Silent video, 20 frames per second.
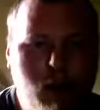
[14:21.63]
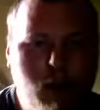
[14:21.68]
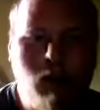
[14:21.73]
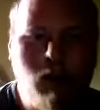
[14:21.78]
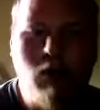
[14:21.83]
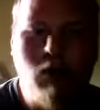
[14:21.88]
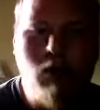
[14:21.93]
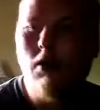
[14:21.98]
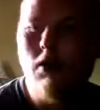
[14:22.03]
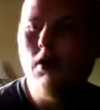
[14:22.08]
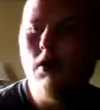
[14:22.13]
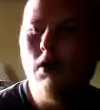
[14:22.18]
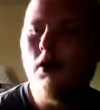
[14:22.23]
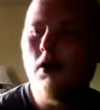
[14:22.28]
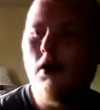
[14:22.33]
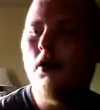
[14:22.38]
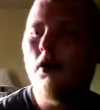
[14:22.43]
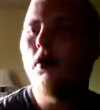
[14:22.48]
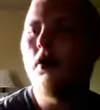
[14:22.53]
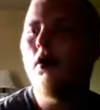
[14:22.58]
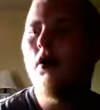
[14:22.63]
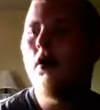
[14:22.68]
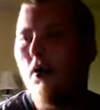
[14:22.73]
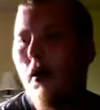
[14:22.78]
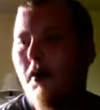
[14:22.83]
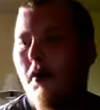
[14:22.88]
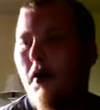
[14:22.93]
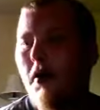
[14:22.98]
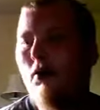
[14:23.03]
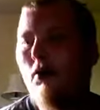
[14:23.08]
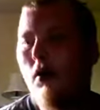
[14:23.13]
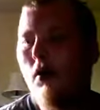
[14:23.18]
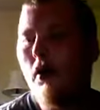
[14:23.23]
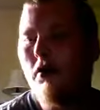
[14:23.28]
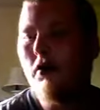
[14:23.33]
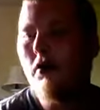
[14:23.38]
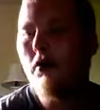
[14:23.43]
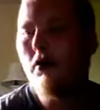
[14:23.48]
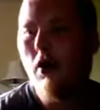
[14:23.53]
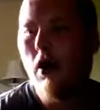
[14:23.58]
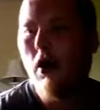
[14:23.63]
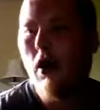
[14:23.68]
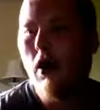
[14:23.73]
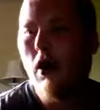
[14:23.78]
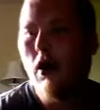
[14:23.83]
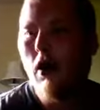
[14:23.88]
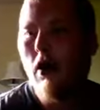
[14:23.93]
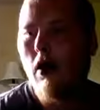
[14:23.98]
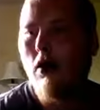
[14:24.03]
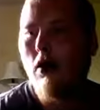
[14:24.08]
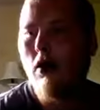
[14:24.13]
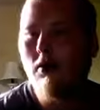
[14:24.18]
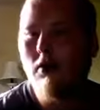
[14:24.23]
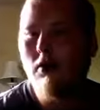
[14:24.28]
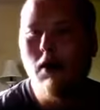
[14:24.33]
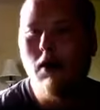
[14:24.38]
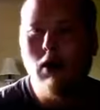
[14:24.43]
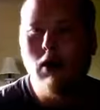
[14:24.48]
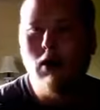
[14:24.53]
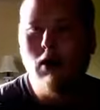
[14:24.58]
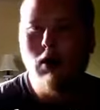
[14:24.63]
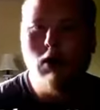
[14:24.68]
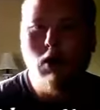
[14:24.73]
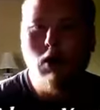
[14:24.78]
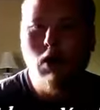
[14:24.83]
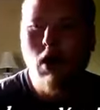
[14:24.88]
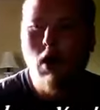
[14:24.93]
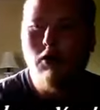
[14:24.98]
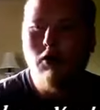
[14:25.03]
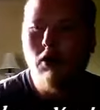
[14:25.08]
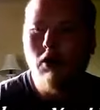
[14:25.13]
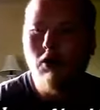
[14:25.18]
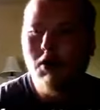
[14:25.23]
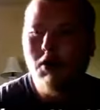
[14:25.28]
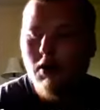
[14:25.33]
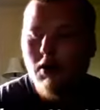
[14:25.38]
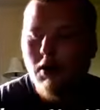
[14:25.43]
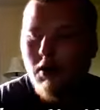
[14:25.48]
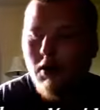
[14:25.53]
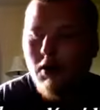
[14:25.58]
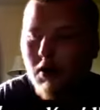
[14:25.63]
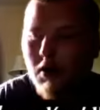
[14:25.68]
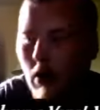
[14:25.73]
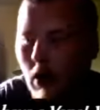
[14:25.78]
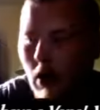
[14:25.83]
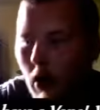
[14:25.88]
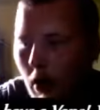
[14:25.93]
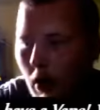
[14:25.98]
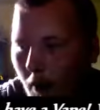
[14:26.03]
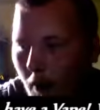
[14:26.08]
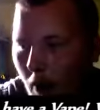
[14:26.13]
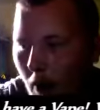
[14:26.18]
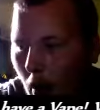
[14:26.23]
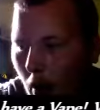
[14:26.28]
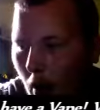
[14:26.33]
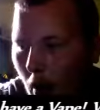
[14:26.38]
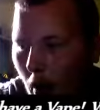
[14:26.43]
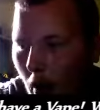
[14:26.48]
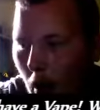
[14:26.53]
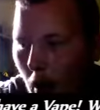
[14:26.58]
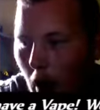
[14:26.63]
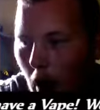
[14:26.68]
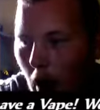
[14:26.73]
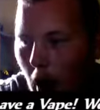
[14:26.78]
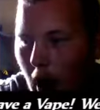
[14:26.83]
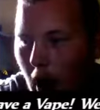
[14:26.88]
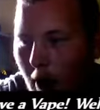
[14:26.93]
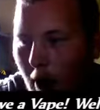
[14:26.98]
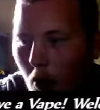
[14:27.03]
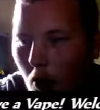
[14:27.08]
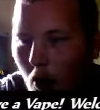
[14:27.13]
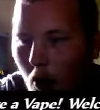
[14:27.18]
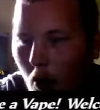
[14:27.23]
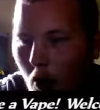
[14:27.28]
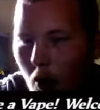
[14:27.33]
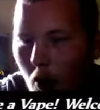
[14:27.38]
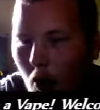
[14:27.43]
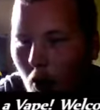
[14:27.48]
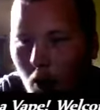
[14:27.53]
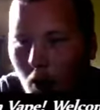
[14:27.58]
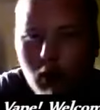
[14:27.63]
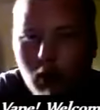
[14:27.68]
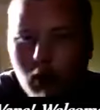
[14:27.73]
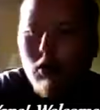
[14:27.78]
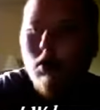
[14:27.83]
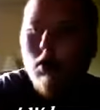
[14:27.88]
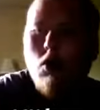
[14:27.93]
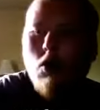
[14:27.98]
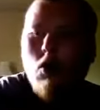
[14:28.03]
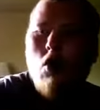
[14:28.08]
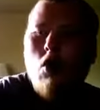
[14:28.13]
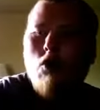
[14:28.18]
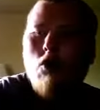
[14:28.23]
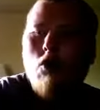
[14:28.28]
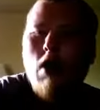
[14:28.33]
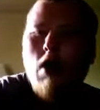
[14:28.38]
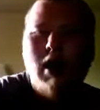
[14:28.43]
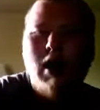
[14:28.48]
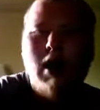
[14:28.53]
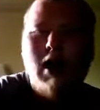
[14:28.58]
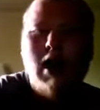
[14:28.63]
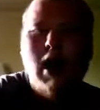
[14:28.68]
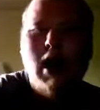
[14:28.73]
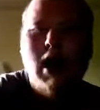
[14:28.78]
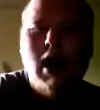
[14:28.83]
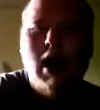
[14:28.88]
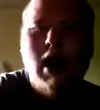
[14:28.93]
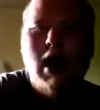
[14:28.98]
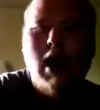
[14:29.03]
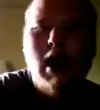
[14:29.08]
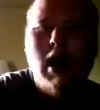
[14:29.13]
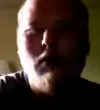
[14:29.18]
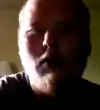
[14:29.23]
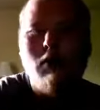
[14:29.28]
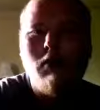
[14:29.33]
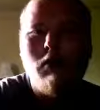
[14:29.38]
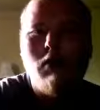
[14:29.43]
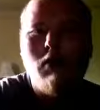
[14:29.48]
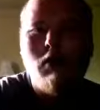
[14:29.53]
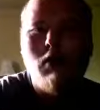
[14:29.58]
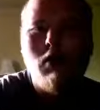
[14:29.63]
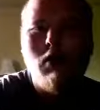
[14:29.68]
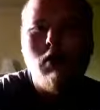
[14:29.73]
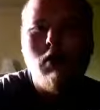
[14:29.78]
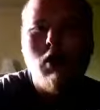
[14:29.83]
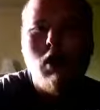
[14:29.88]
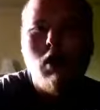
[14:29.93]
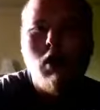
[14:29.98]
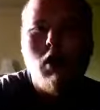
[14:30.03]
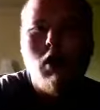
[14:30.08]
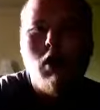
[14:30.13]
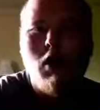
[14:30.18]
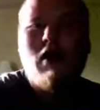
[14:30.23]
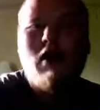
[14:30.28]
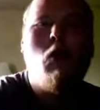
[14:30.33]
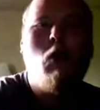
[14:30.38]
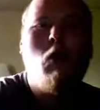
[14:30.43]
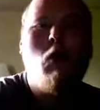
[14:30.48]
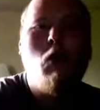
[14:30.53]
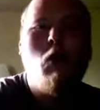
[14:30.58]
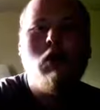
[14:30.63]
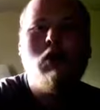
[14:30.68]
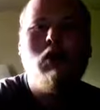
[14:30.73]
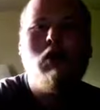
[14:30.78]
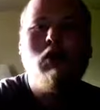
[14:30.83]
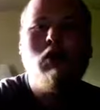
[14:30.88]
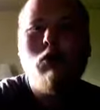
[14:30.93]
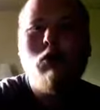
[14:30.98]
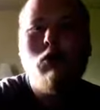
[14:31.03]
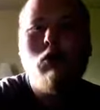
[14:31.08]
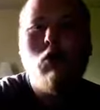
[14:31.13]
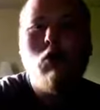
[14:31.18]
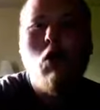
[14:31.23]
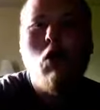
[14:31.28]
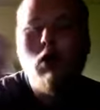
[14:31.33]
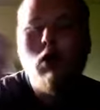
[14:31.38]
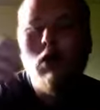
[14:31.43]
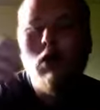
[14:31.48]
So what I did was, when I used different juices and stuff, I put the coil right next to the e-juice, so I know which coil goes to what.